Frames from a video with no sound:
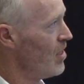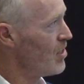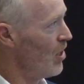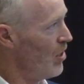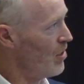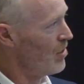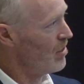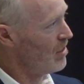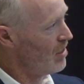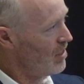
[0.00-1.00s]
So
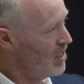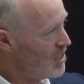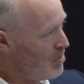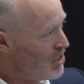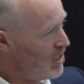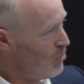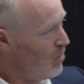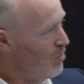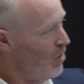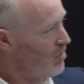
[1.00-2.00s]
in this image here,
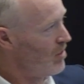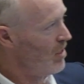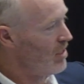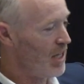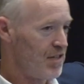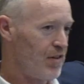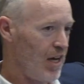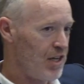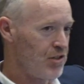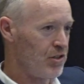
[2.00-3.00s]
we've got
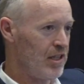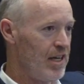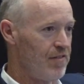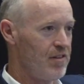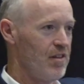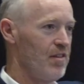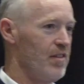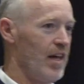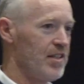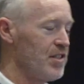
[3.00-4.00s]
classification on the left.
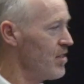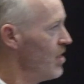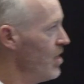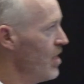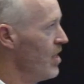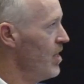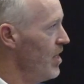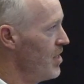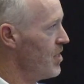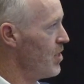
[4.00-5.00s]
That's,
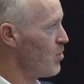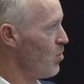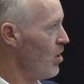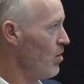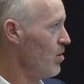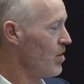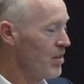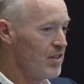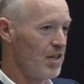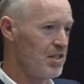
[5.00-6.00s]
is this rock, or
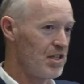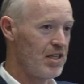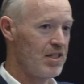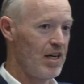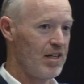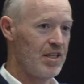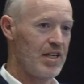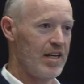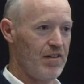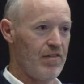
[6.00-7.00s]
does this
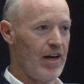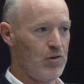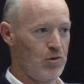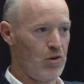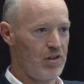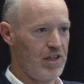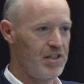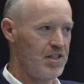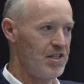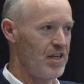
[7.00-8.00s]
contain a vein or not?
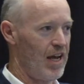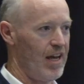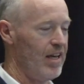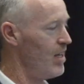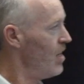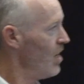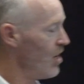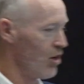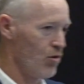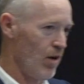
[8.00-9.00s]
Is this a
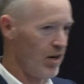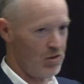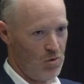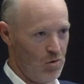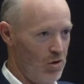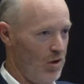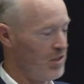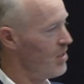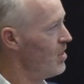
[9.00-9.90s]
granite or not?